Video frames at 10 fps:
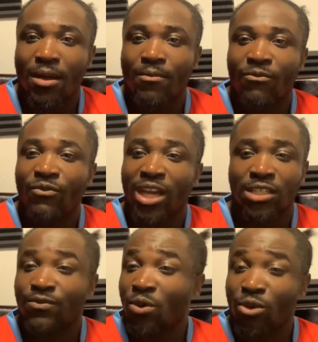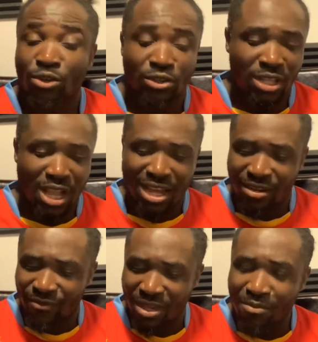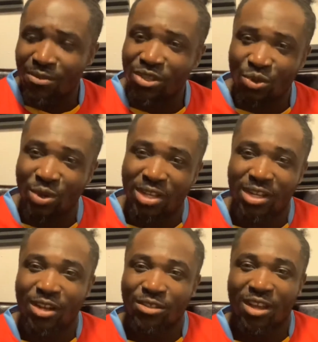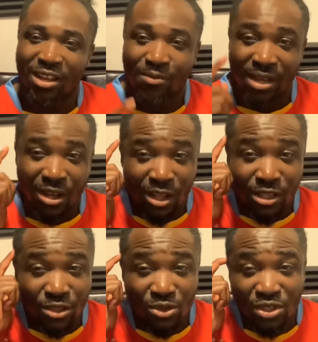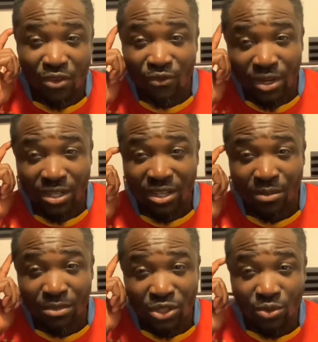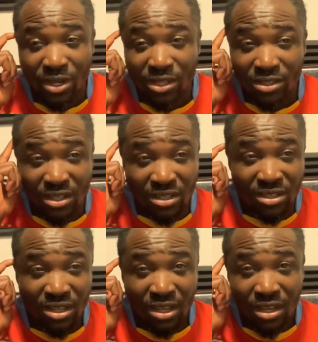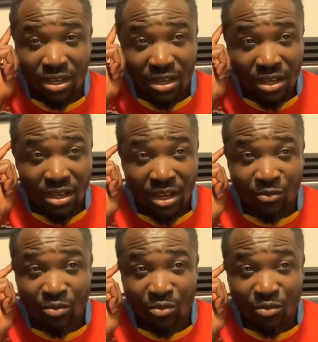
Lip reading: Fast forward, there's a lot of in between, and I'll talk about all of those different in betweens because I've